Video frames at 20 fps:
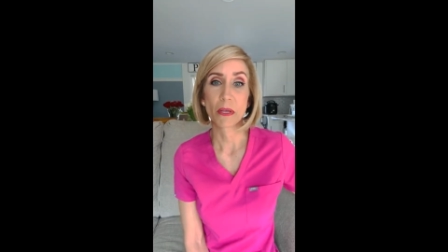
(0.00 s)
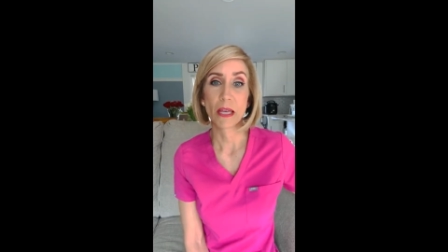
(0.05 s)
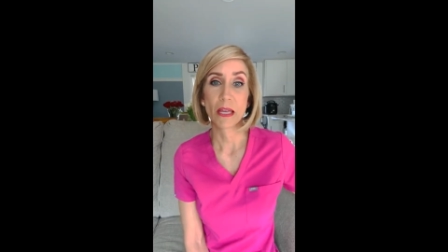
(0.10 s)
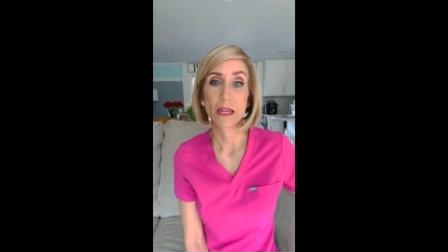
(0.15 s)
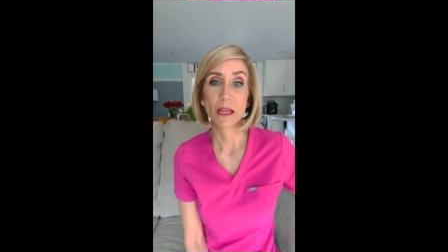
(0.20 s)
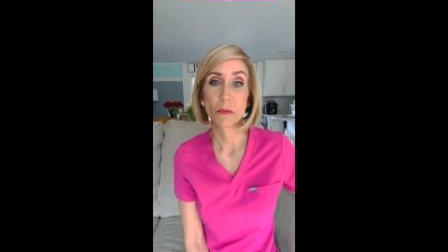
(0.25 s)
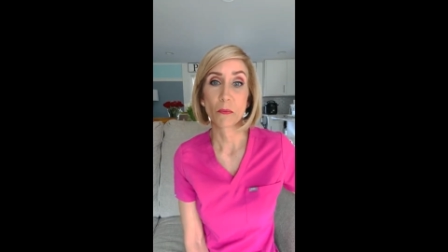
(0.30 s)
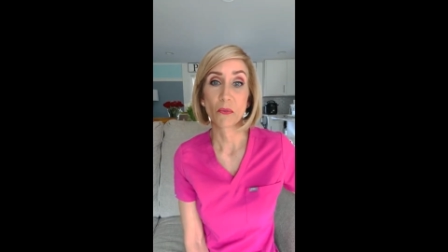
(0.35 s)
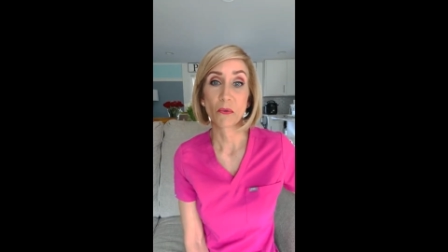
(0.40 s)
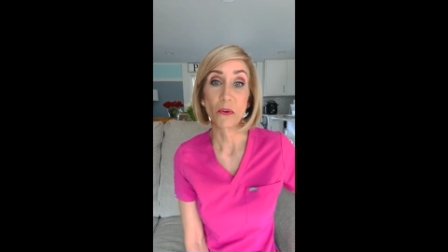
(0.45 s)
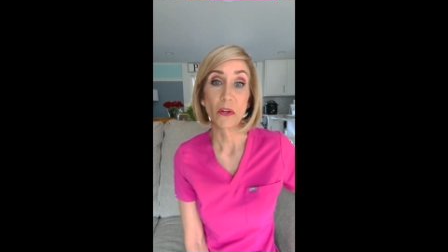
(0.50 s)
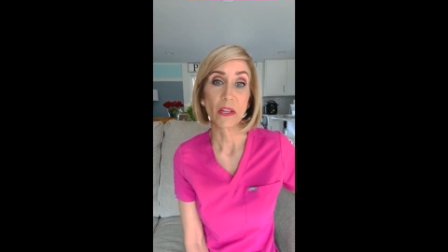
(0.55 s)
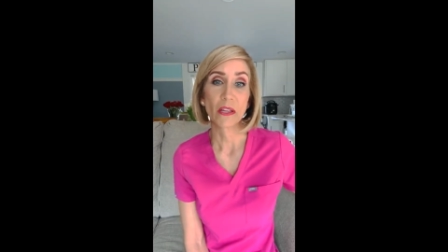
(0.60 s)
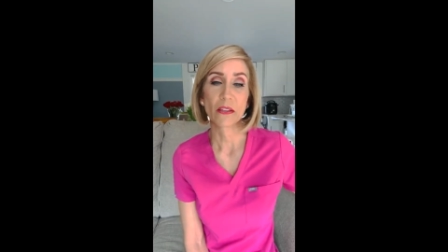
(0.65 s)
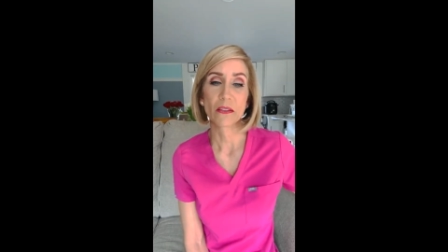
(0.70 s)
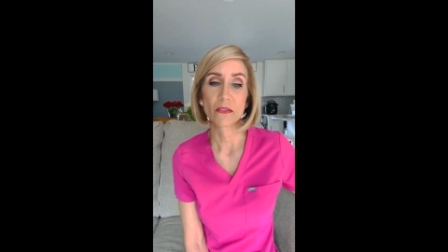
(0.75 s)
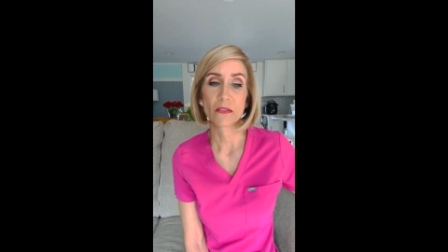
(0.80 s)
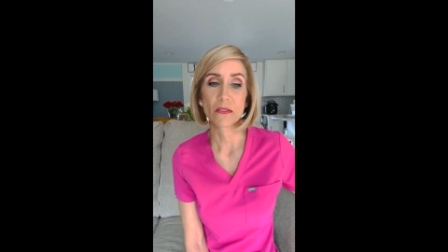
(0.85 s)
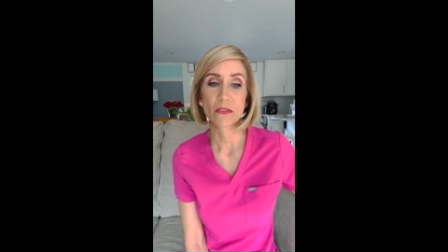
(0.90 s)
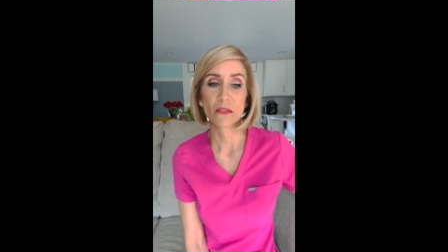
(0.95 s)
and it
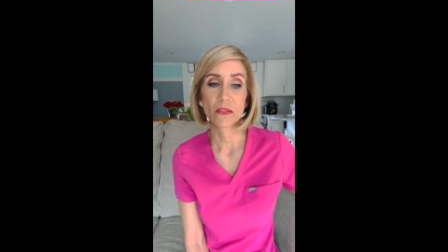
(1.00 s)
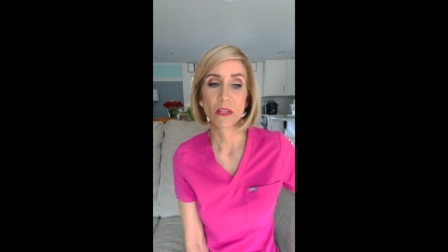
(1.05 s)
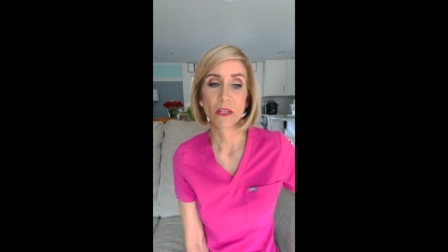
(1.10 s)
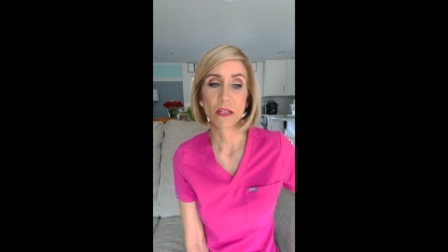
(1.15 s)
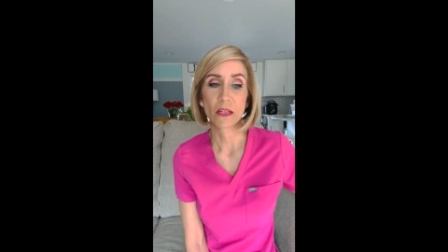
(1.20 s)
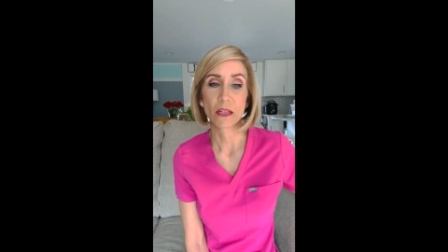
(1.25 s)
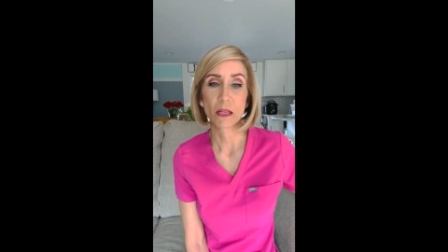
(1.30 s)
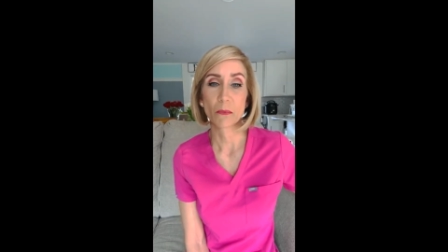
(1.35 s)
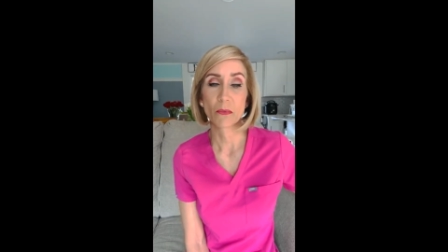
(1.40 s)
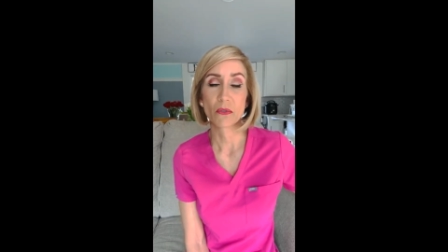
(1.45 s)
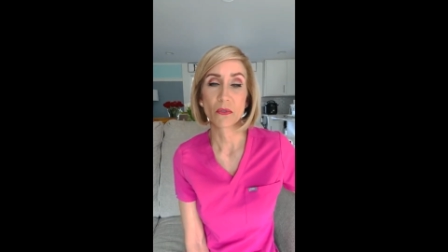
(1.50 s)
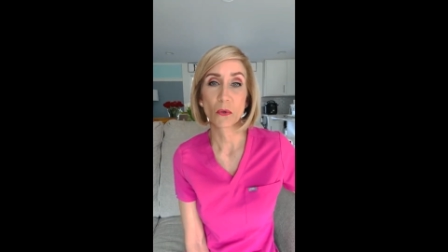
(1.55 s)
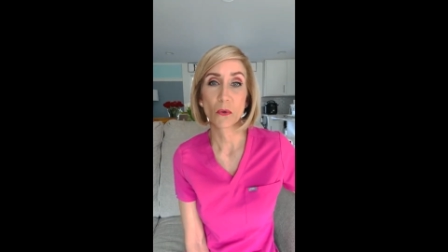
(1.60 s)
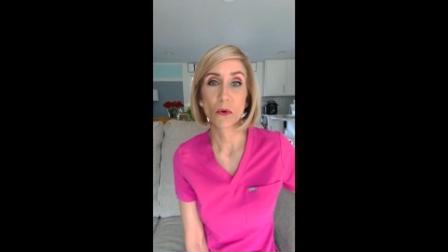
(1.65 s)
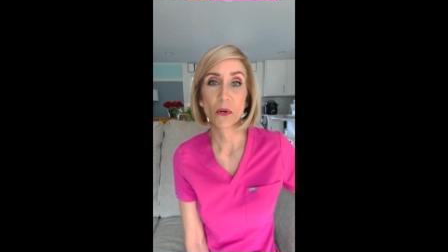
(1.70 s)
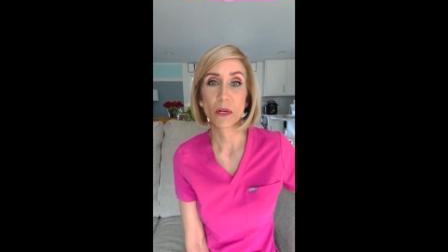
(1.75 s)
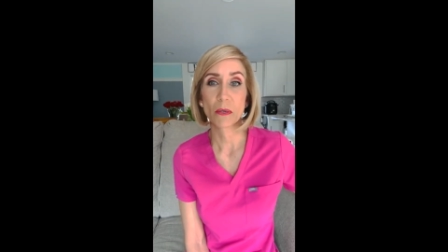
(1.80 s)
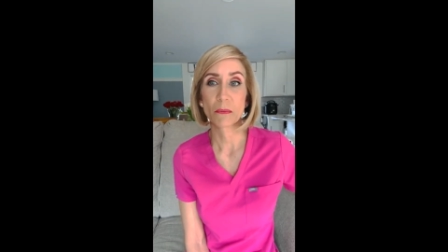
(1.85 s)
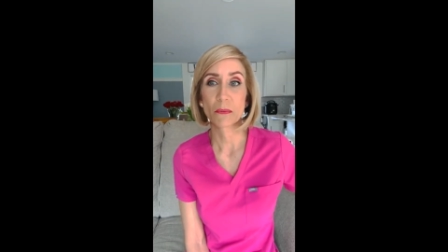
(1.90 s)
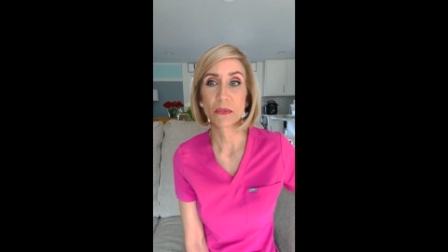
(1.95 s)
breathes and it
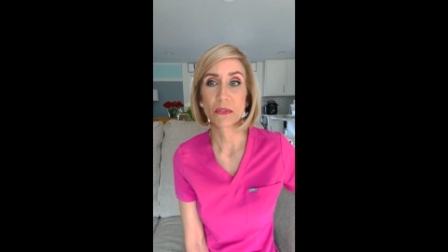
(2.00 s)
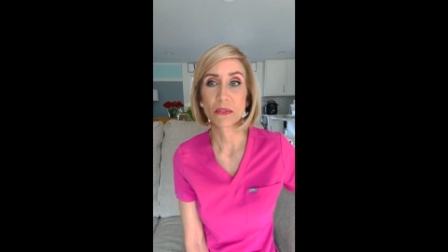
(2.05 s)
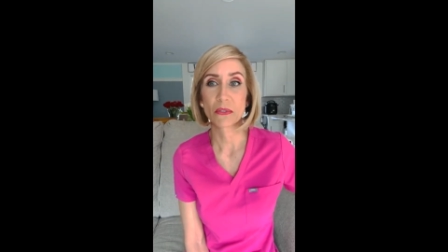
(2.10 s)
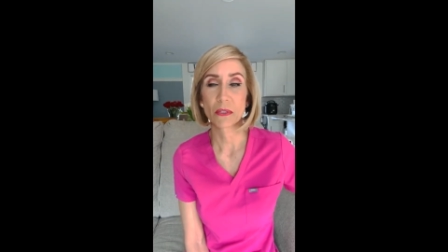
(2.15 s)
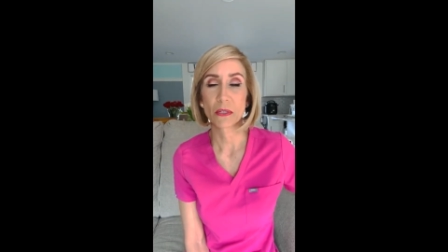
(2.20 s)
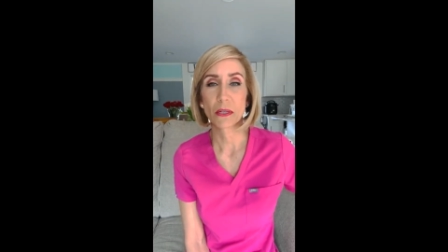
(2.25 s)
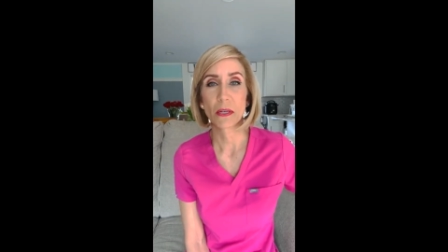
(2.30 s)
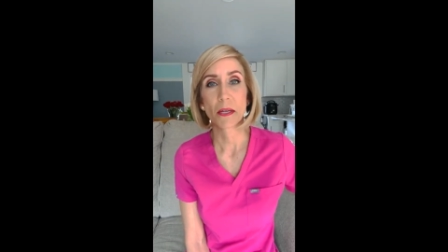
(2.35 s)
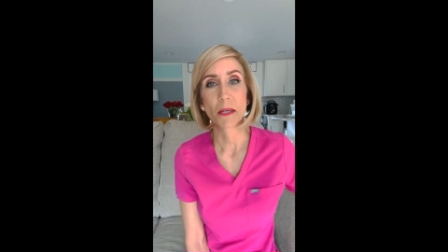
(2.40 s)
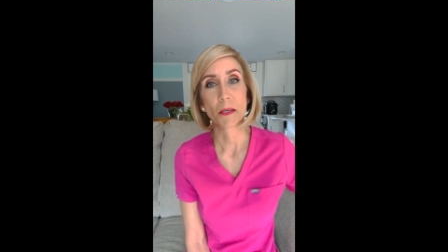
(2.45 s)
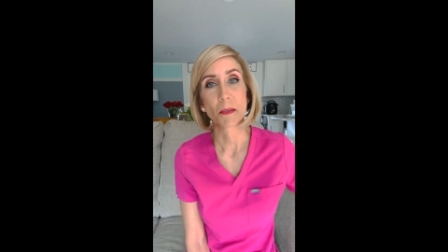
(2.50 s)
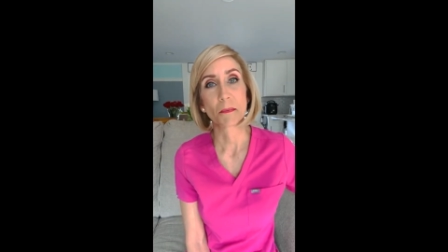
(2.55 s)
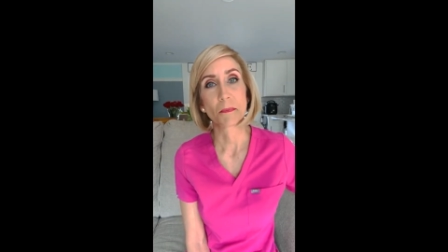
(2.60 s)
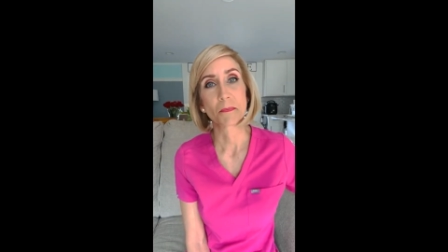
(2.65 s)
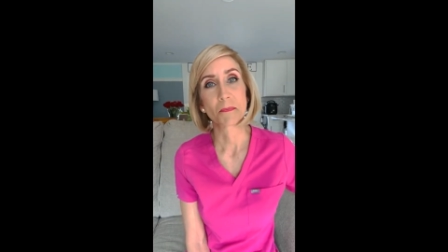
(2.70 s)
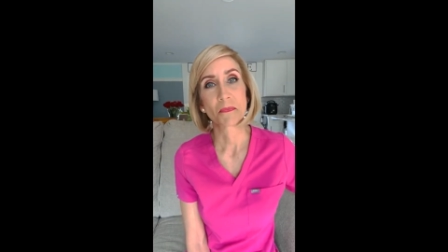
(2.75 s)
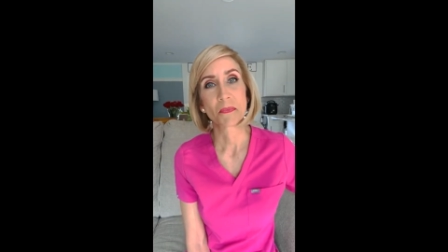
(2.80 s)
absorbs. Um,